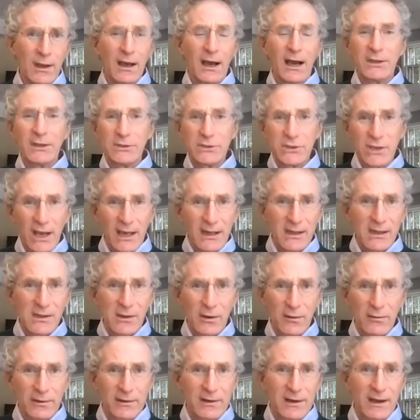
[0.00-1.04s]
adjust
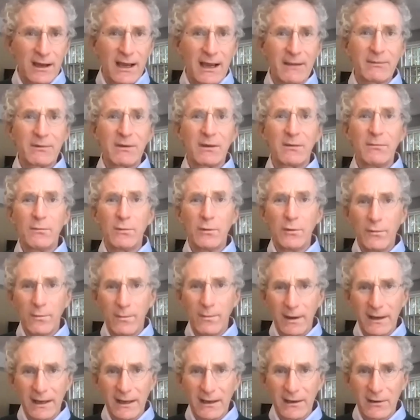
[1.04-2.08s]
over time to move
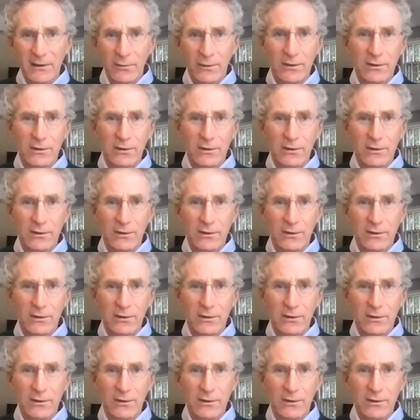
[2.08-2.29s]
money into a